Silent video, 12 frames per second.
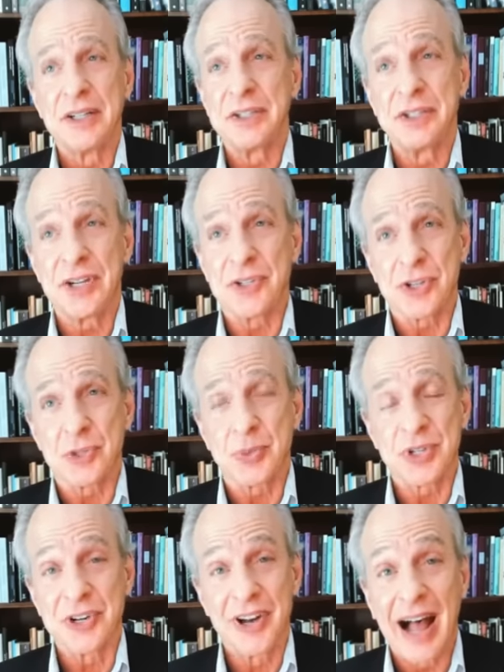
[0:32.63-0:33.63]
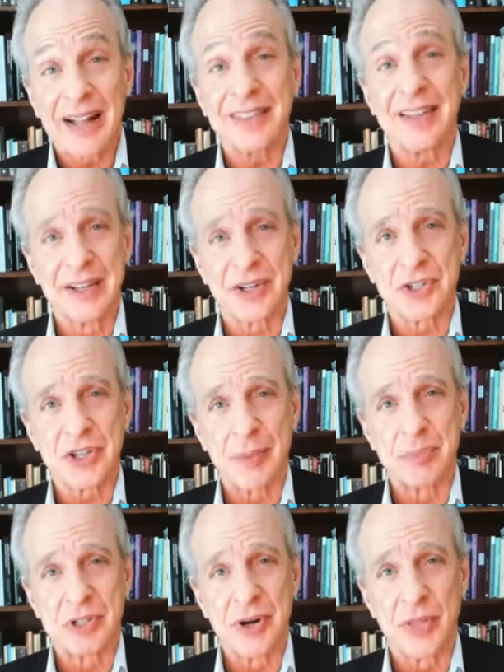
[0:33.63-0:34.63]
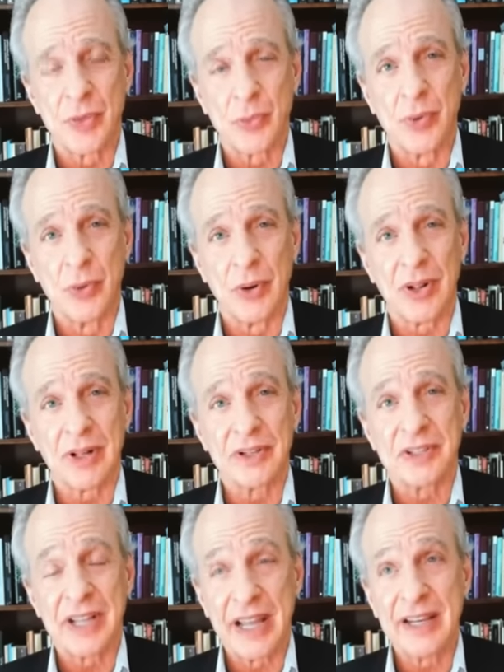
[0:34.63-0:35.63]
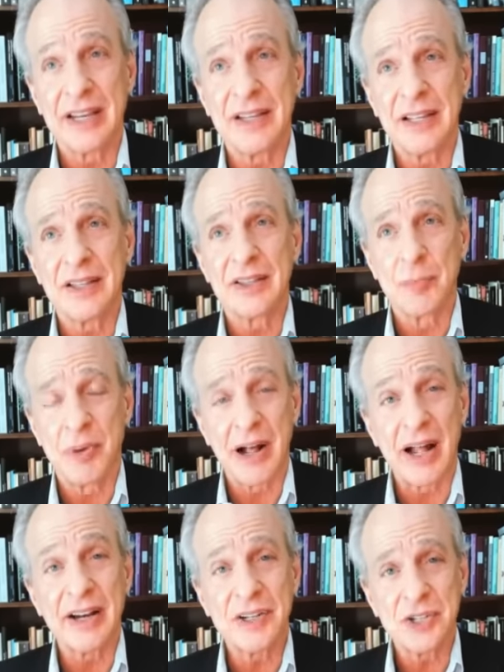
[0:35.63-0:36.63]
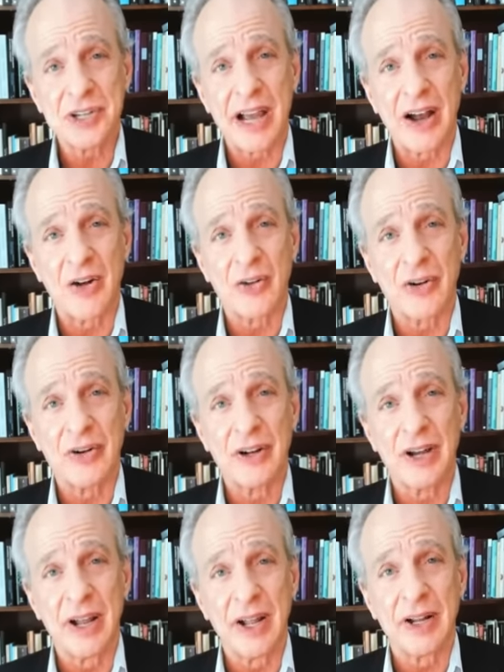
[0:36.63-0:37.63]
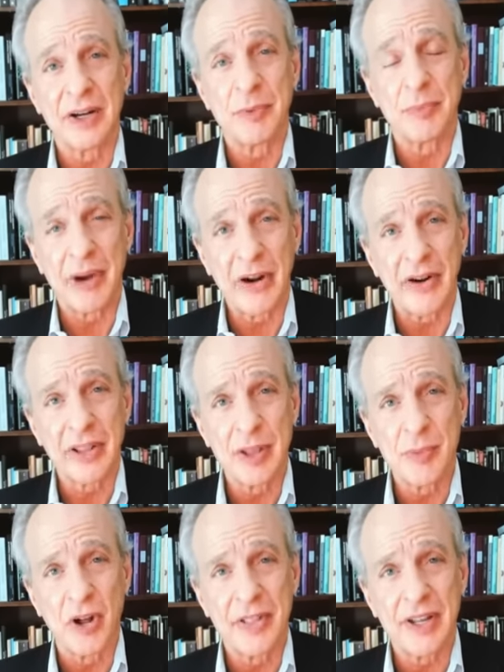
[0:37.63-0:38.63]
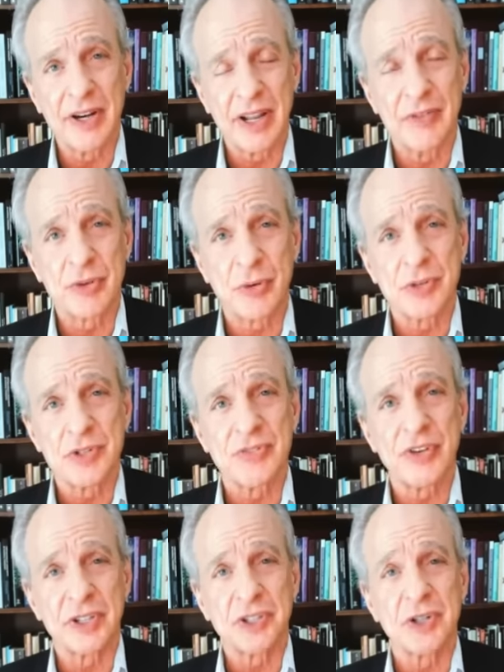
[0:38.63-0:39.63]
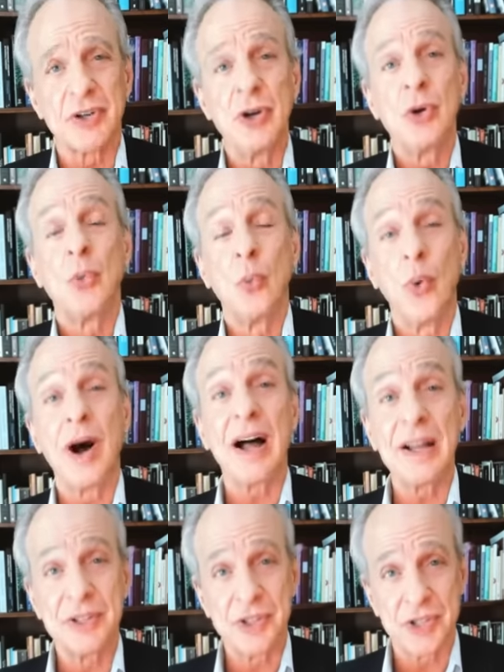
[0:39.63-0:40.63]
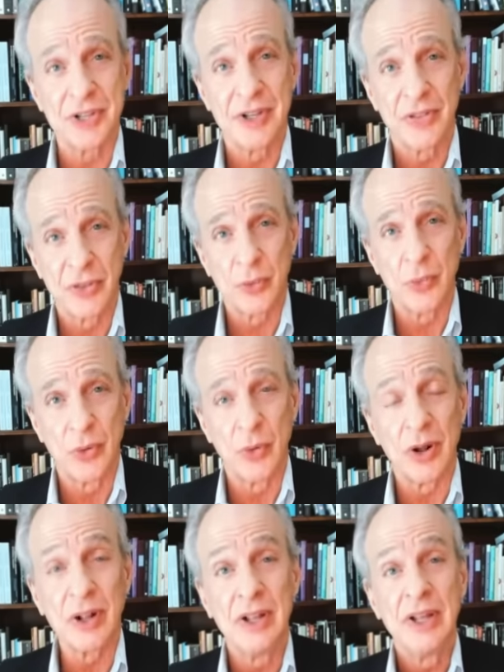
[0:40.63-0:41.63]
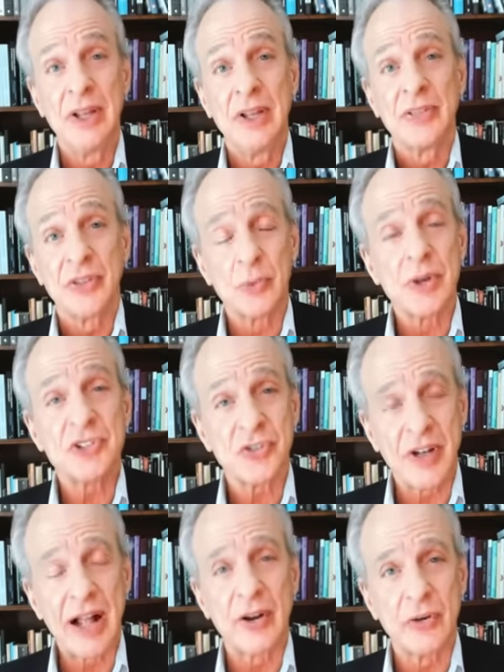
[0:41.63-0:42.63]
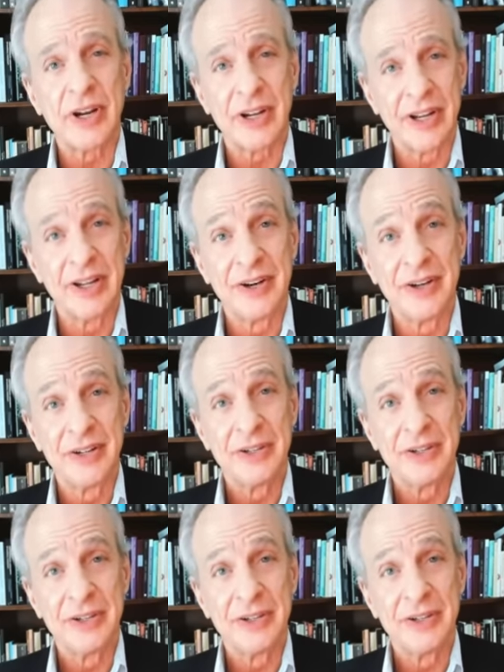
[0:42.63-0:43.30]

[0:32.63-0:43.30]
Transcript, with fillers: Jesus was not the exception to the rule. Taking the bodies down and burying them on the day of crucifixion was the rule that was followed in